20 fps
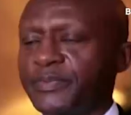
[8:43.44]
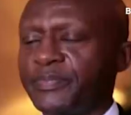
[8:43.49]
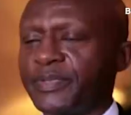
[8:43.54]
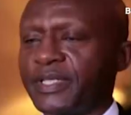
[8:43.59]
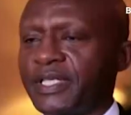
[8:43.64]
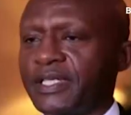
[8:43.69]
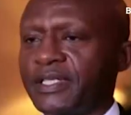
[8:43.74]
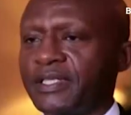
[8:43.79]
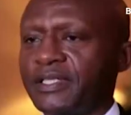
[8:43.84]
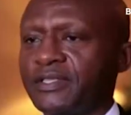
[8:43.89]

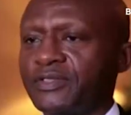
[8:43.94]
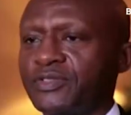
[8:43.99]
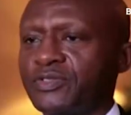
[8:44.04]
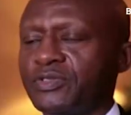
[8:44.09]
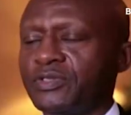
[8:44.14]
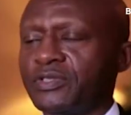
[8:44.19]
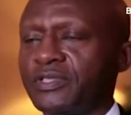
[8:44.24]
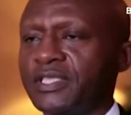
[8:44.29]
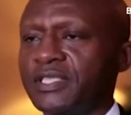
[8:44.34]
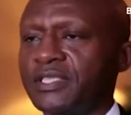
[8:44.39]
preparing
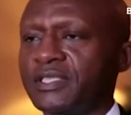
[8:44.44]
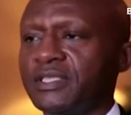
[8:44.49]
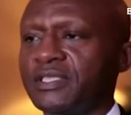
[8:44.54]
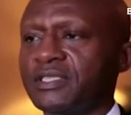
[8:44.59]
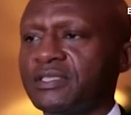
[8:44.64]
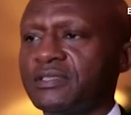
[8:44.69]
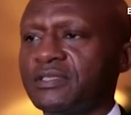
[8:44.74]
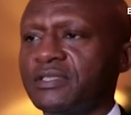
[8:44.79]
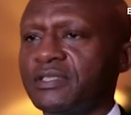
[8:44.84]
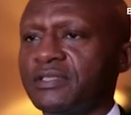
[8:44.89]
to go in
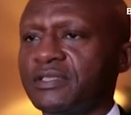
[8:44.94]
a